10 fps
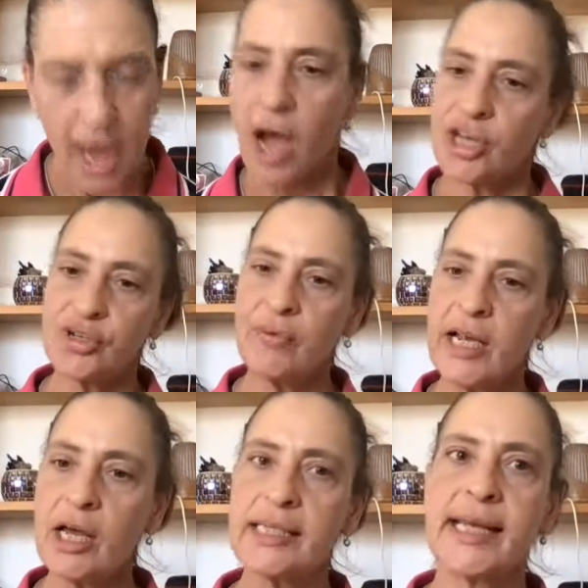I just
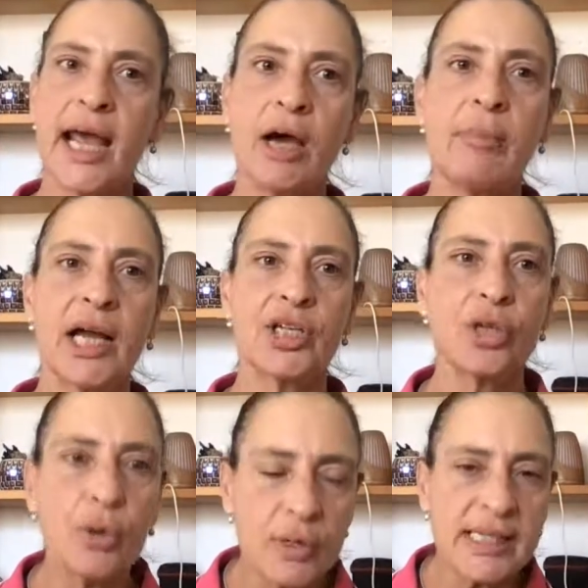realized how
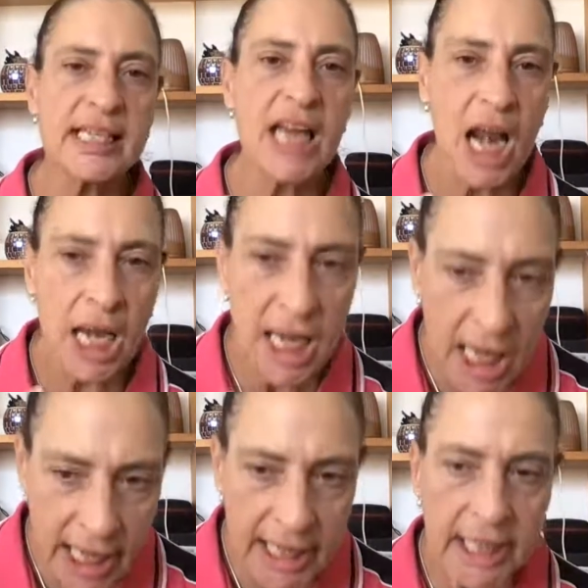much the horses
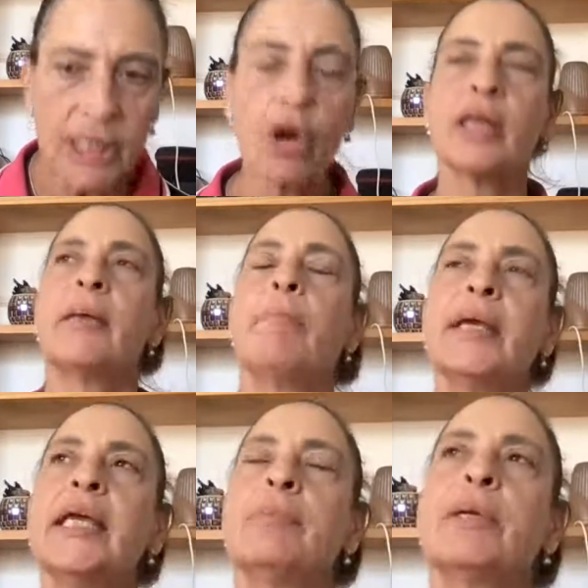lean on the
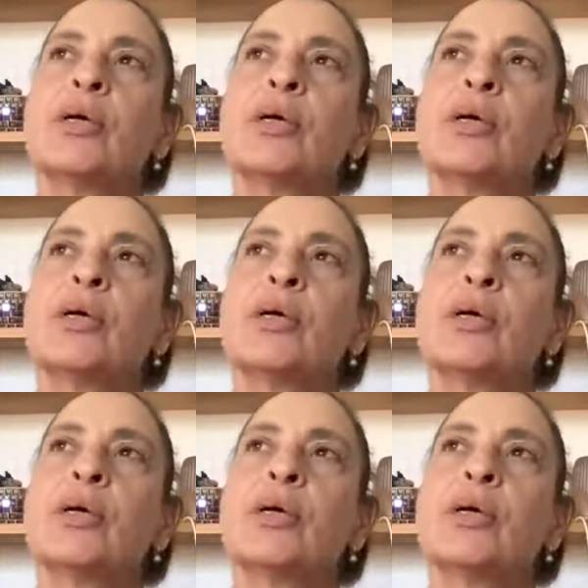bit,